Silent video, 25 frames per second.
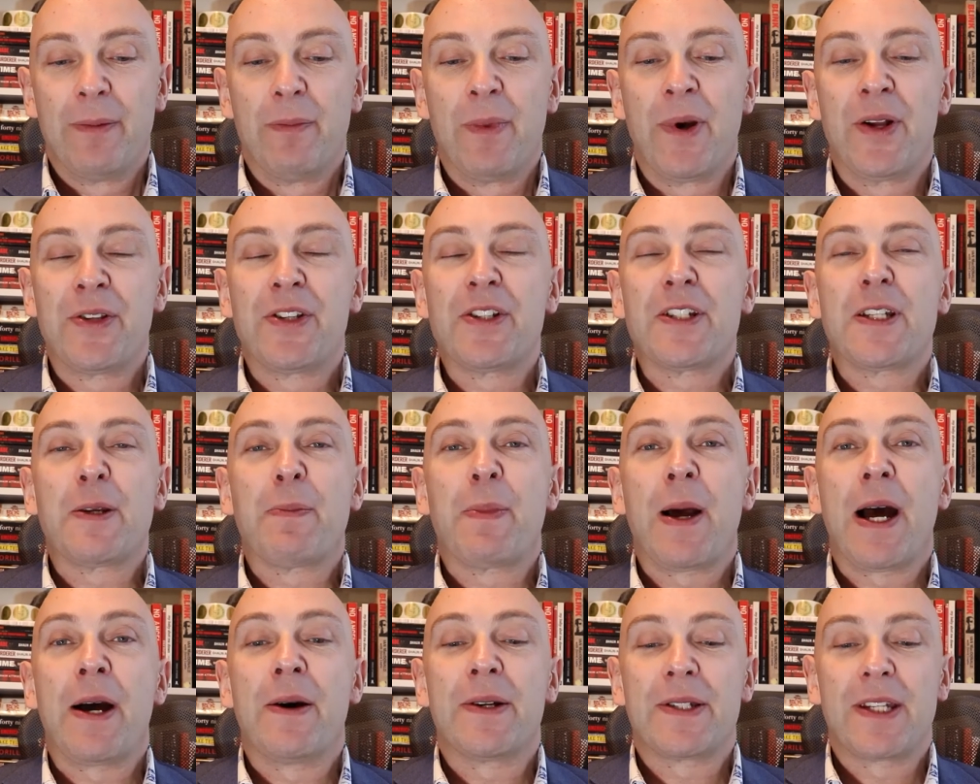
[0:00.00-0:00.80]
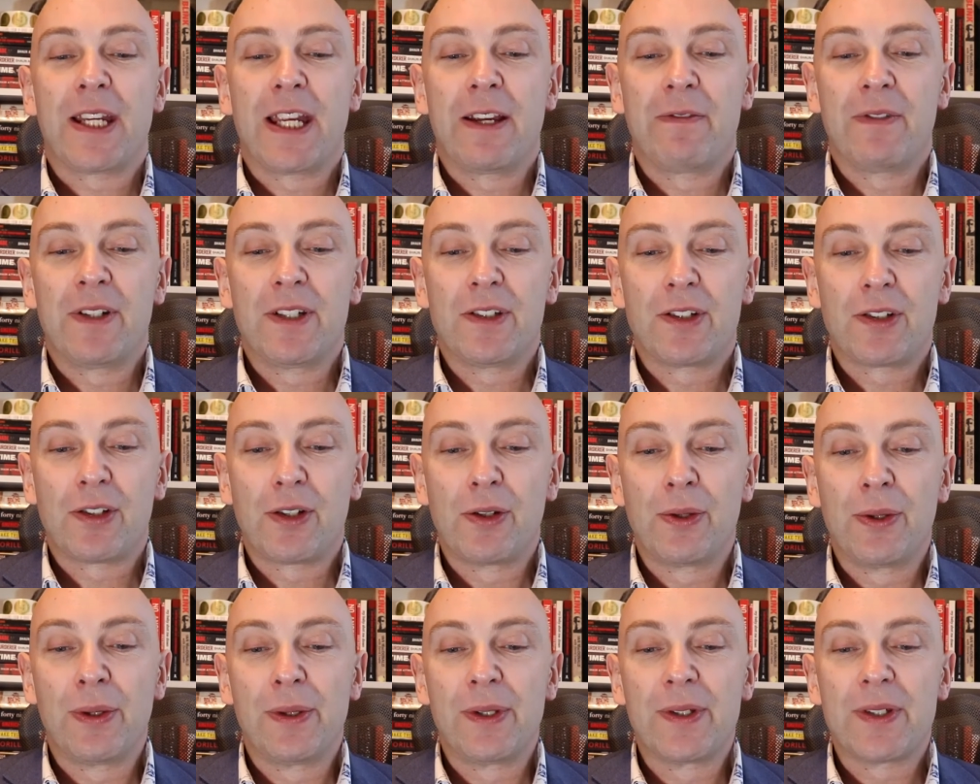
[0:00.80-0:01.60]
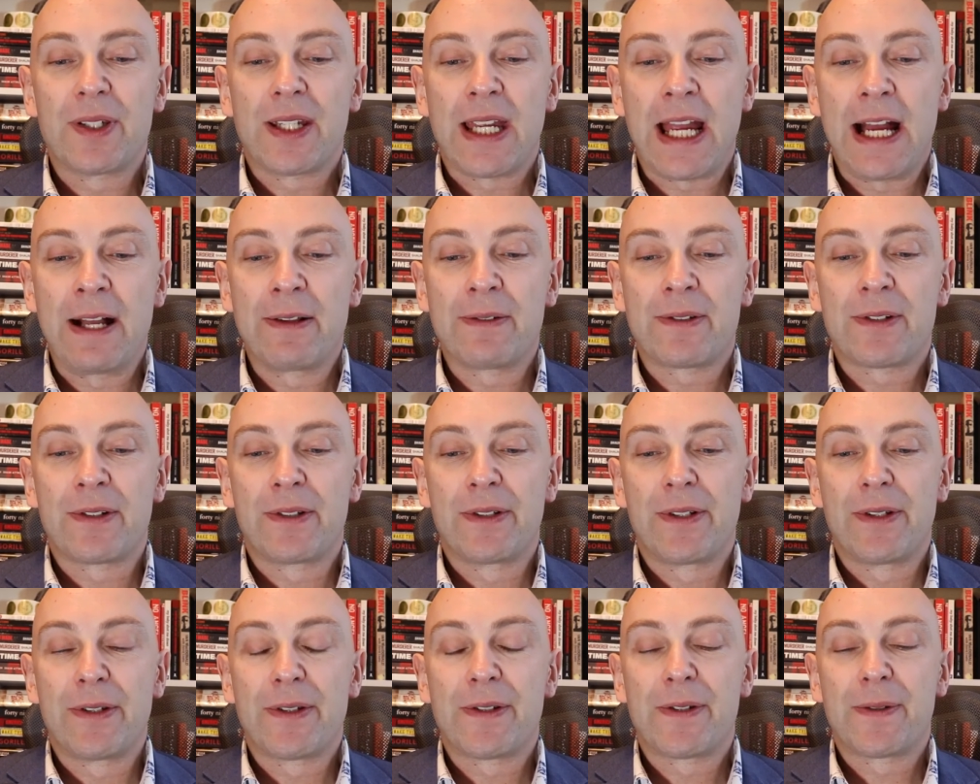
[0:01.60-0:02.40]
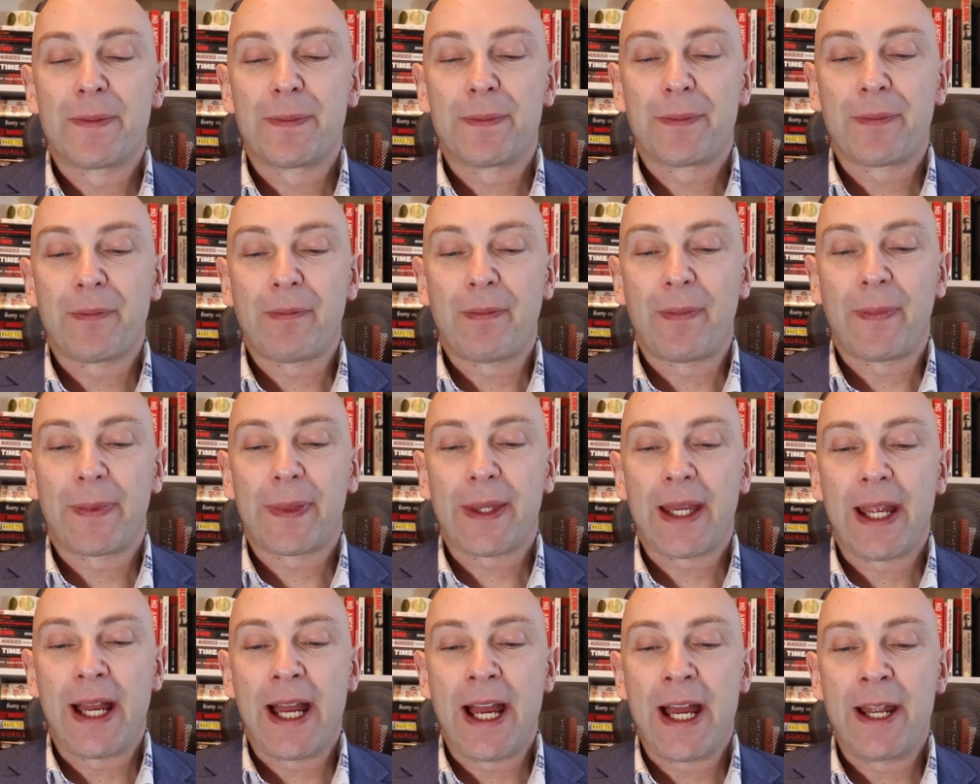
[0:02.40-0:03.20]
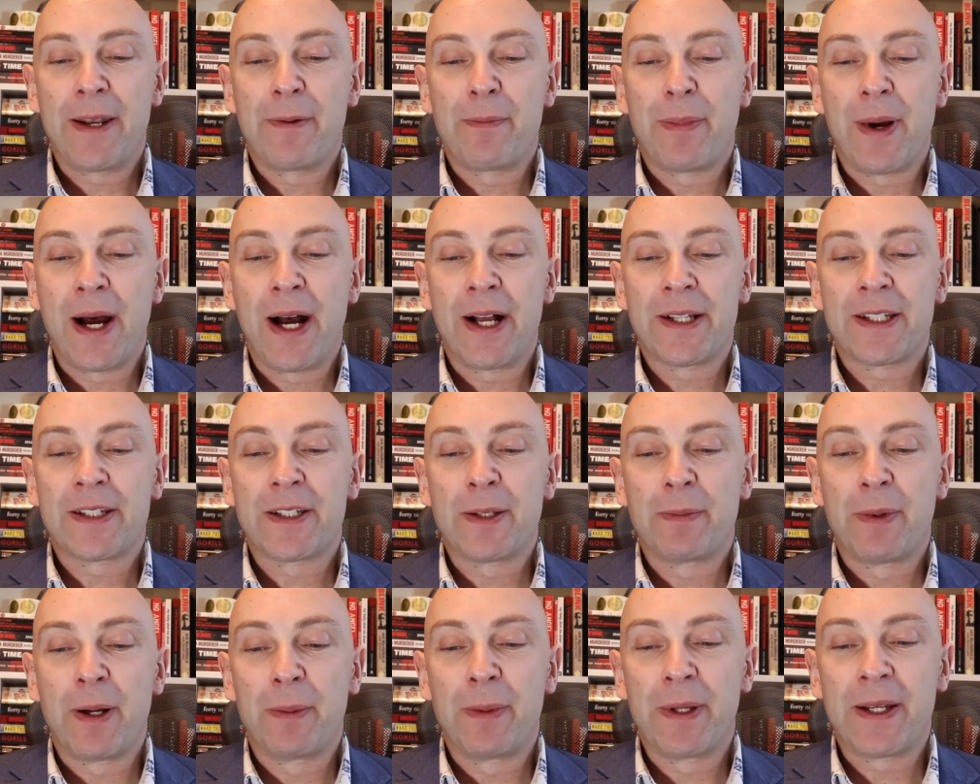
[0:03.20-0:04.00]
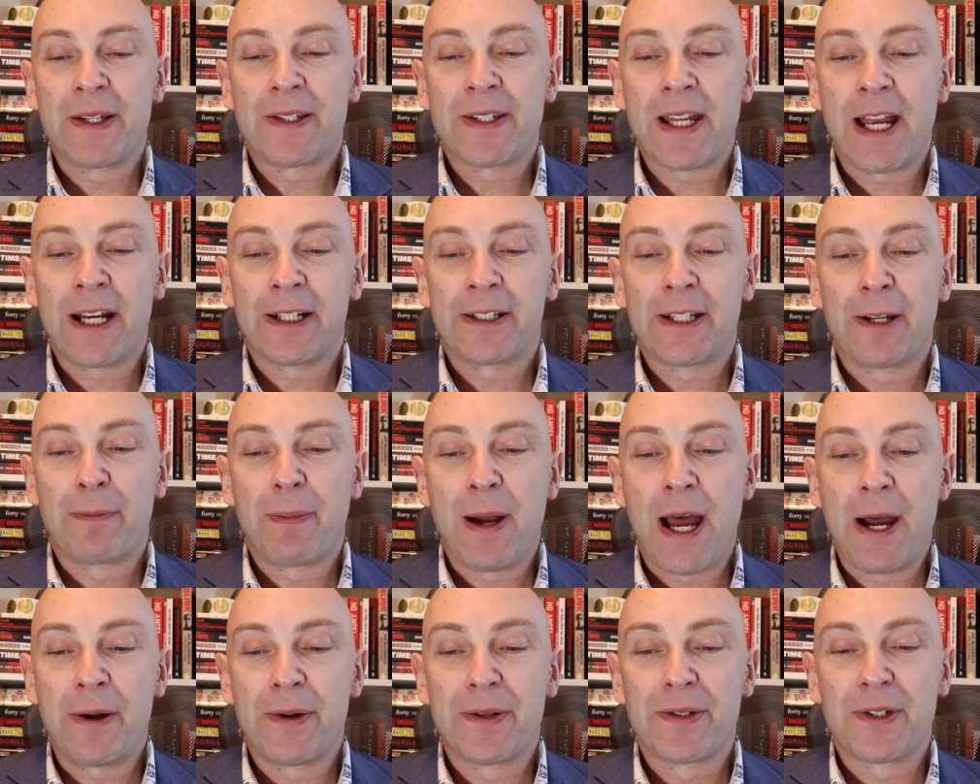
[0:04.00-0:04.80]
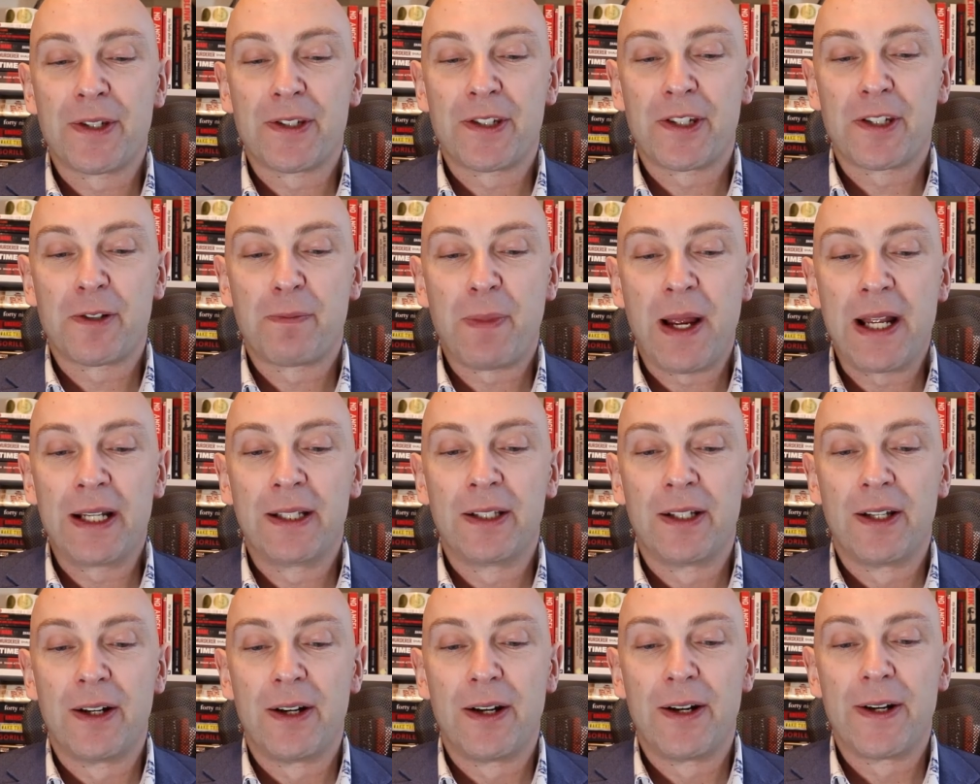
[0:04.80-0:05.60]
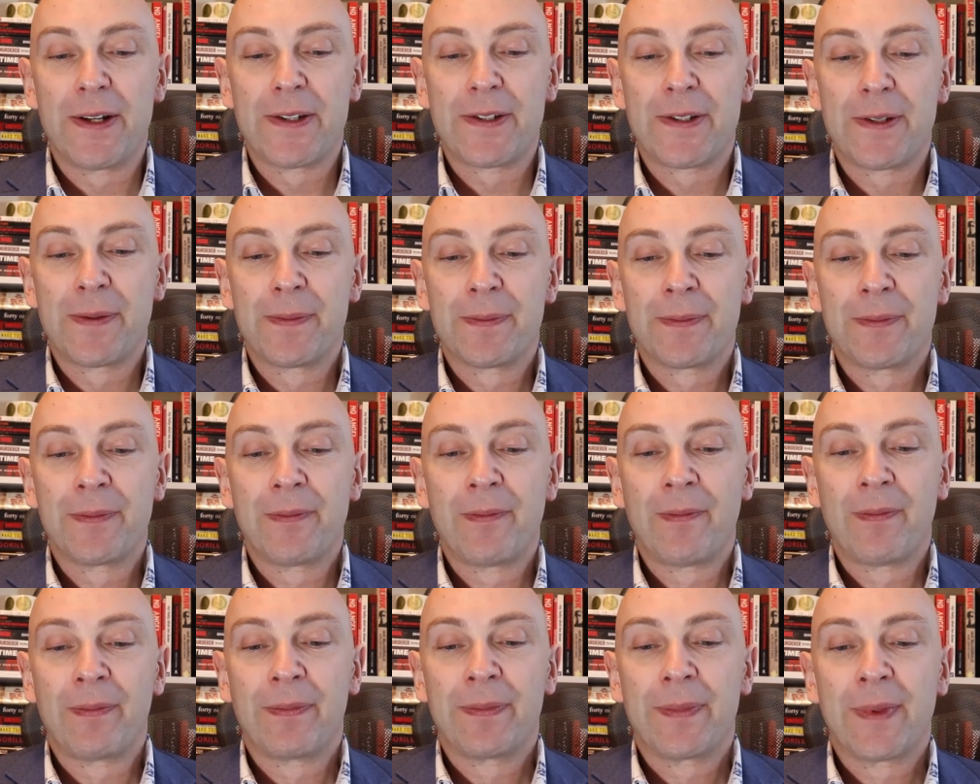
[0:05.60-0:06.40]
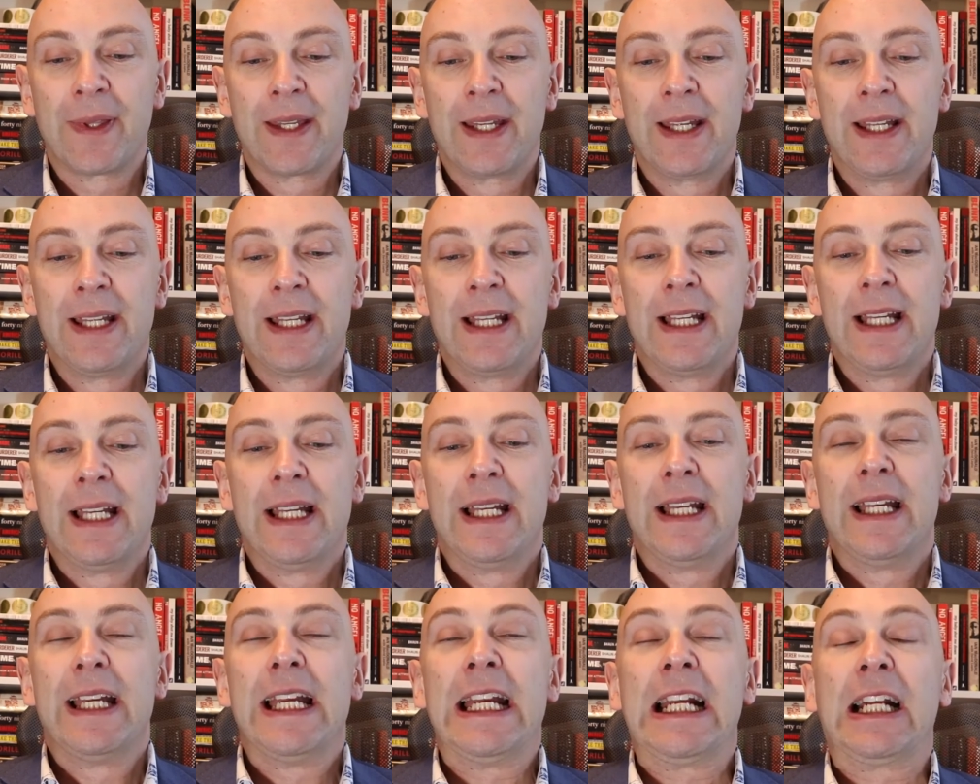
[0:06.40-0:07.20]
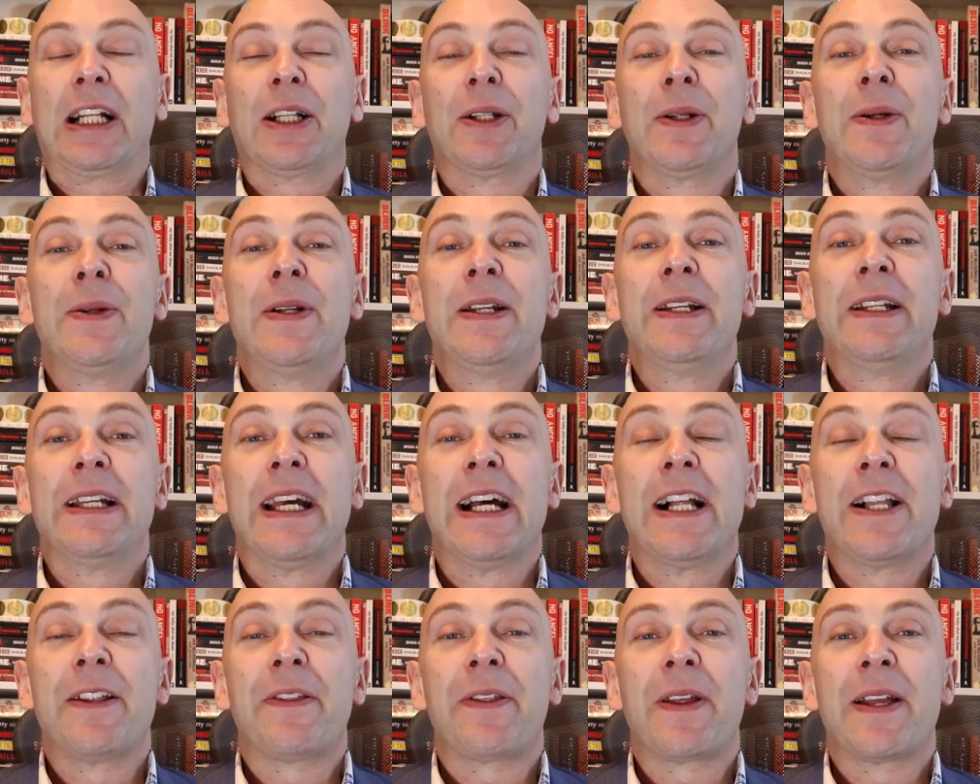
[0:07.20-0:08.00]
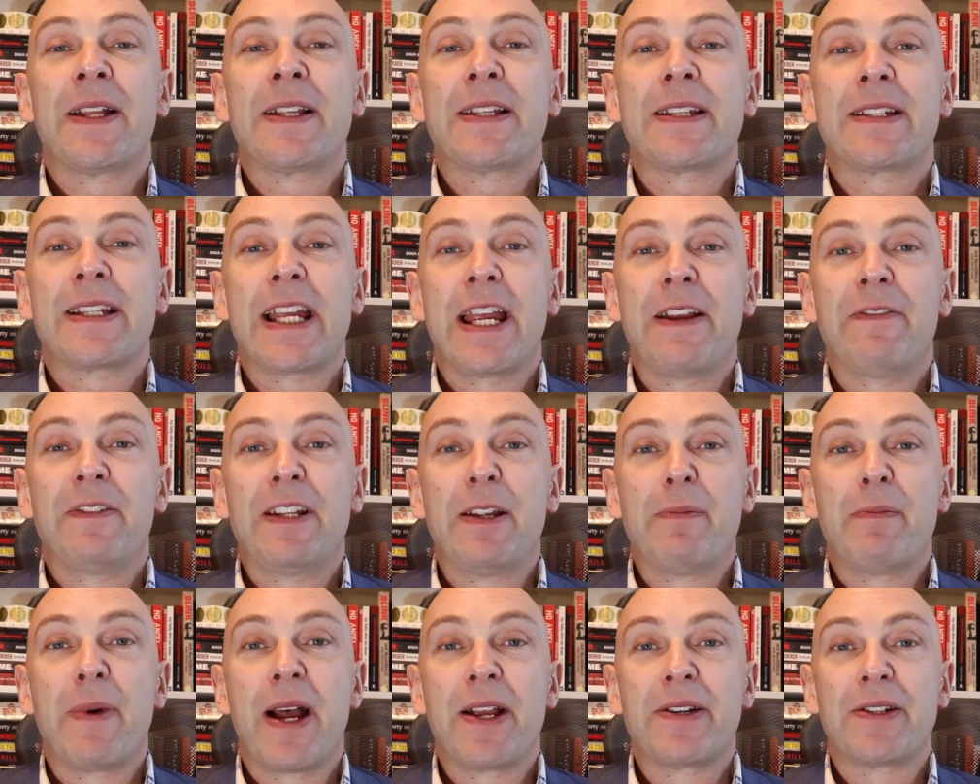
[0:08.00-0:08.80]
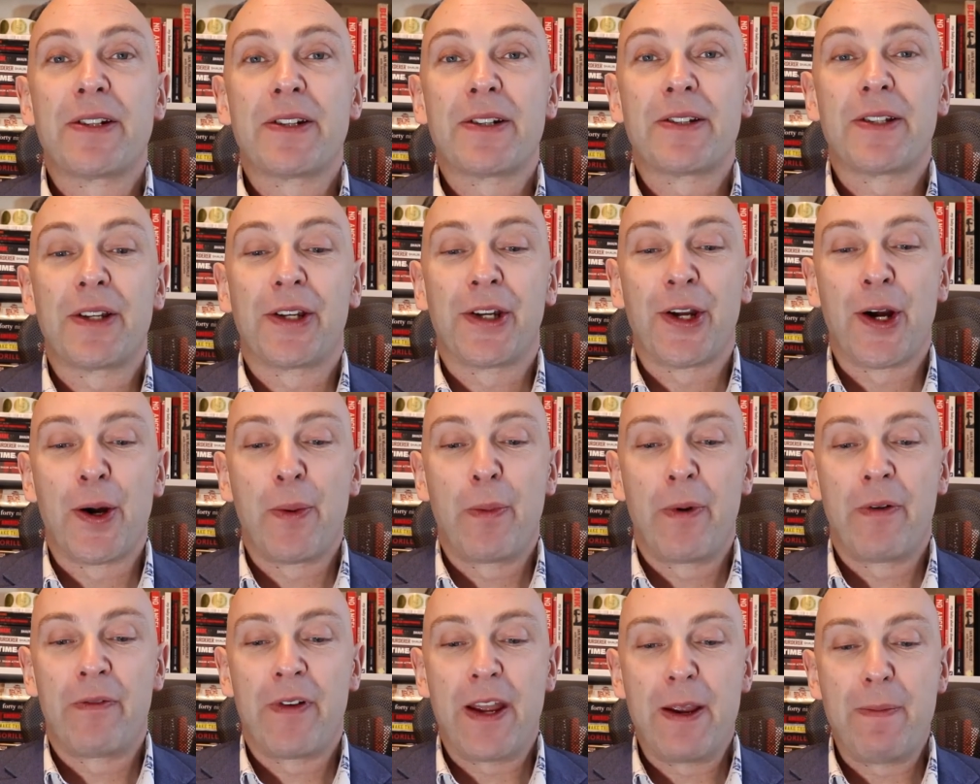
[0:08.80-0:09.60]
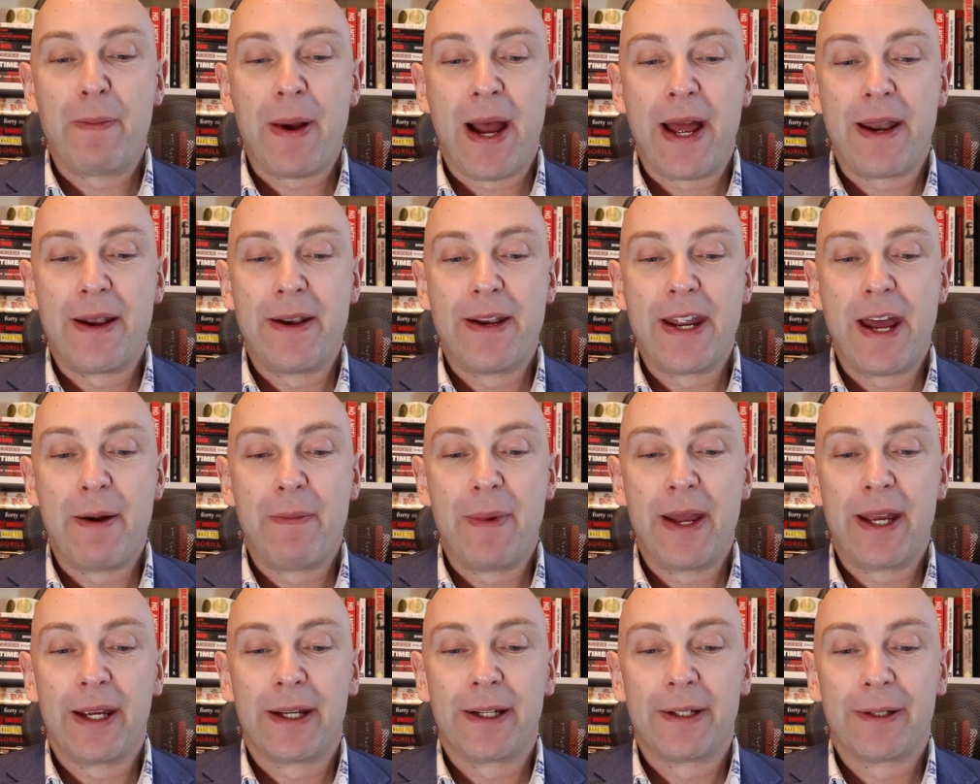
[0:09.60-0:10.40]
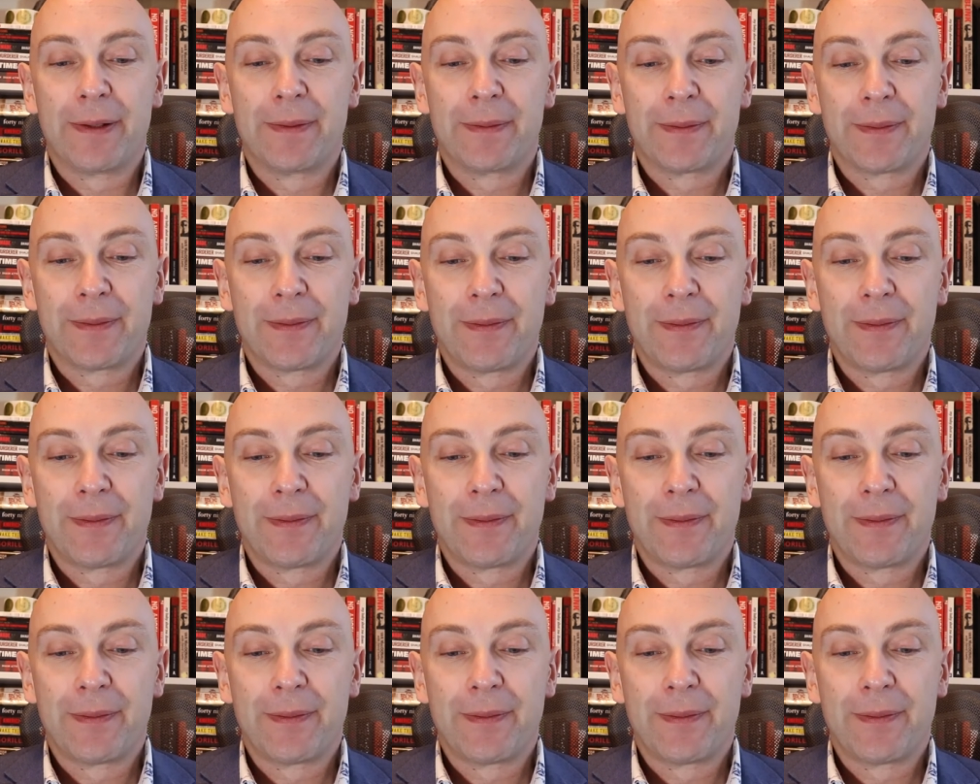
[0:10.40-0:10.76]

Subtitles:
Emergency powers are giving schools, councils and parts of the public sector powers to suspend laws, including health and safety measures to cope with a pandemic.